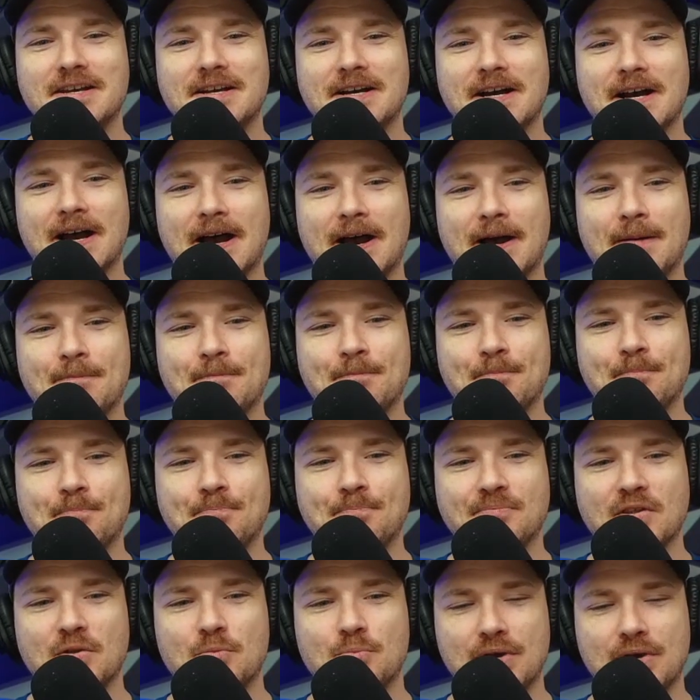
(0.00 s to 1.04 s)
Um,
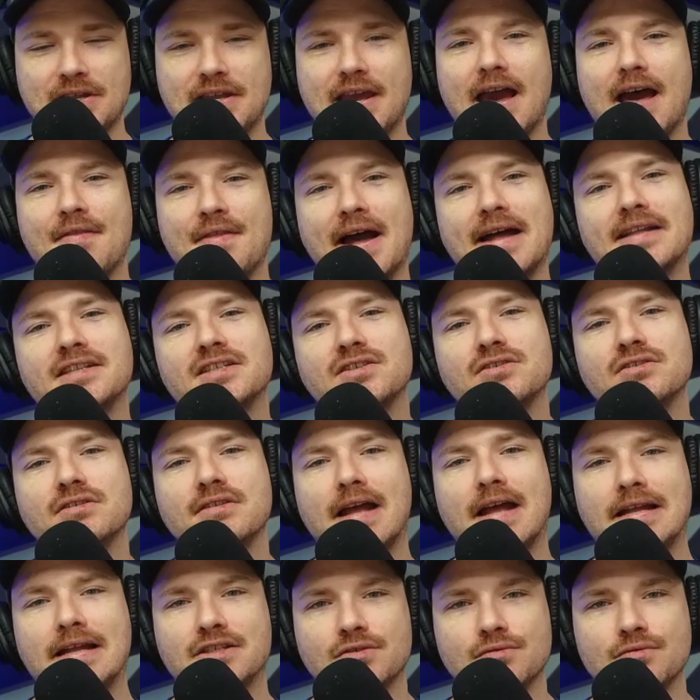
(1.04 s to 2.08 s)
but yeah, that's
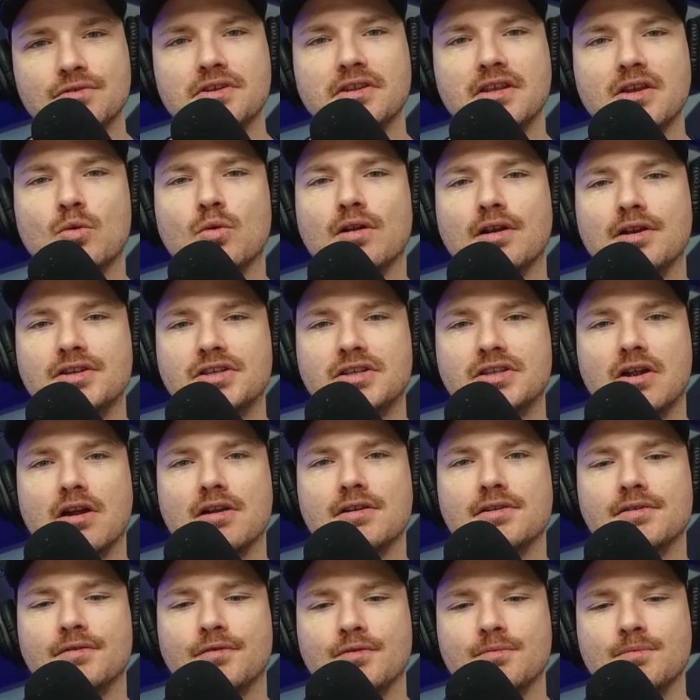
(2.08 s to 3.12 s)
that's really where it
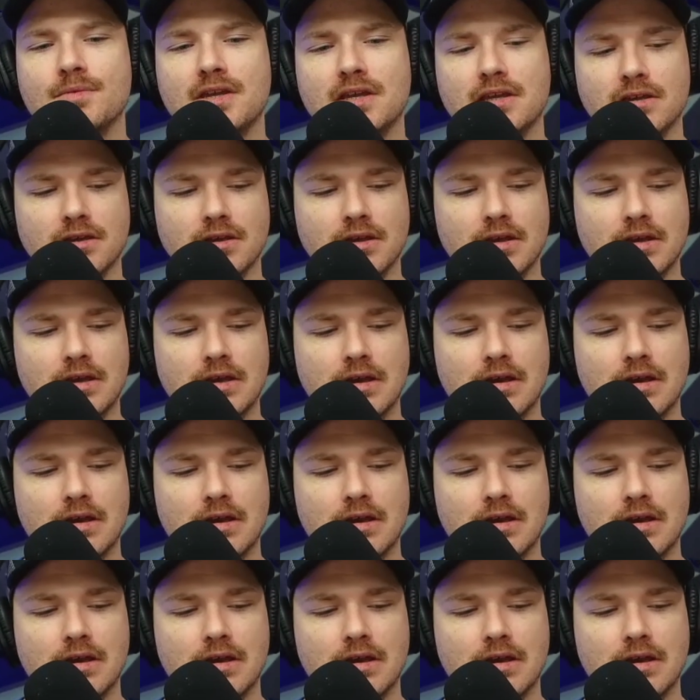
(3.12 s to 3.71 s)
started for me.